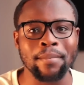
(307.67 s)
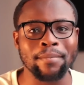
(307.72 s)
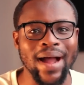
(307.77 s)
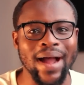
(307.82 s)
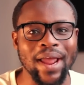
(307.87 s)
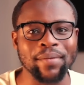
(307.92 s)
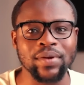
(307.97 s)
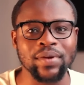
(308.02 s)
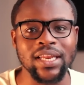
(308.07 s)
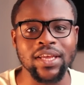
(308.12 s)
But
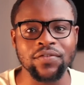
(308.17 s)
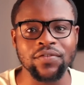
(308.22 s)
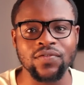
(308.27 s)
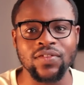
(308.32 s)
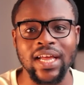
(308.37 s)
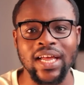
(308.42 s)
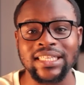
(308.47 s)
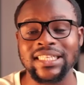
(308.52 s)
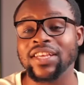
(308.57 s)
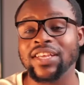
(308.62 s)
I
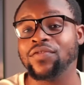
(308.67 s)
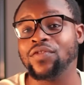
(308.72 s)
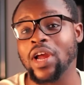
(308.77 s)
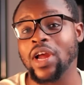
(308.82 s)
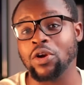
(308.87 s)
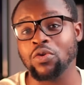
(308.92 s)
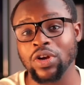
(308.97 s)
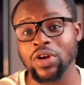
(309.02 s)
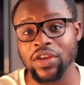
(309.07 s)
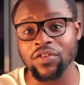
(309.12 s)
believe that if you
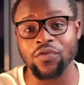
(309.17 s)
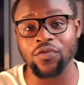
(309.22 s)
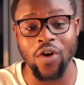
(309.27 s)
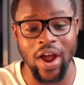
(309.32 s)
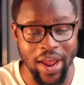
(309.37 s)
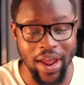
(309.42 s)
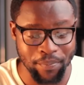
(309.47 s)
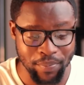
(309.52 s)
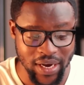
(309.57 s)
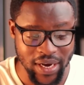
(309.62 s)
are looking
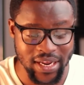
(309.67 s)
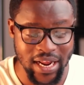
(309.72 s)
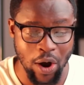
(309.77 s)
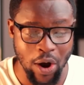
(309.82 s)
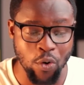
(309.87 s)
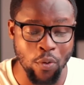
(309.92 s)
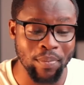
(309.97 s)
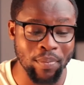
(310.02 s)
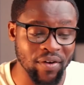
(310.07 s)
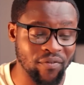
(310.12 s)
for a player
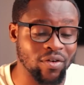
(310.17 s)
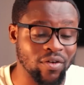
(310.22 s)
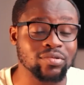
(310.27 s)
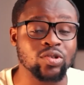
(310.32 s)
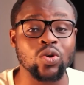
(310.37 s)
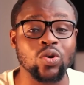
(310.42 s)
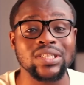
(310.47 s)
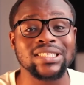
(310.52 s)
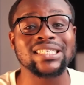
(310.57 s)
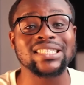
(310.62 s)
who
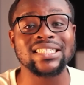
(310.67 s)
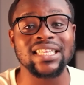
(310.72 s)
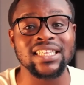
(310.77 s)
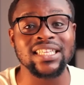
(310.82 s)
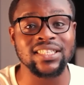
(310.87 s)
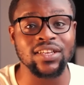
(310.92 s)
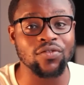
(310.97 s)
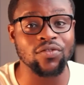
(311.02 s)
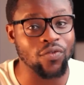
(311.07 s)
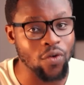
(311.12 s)
performs
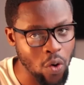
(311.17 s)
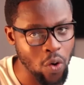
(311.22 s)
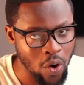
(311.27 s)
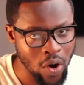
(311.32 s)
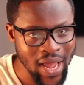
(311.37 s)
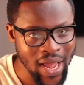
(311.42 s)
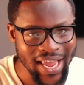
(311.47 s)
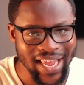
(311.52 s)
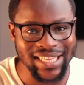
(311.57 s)
consistently for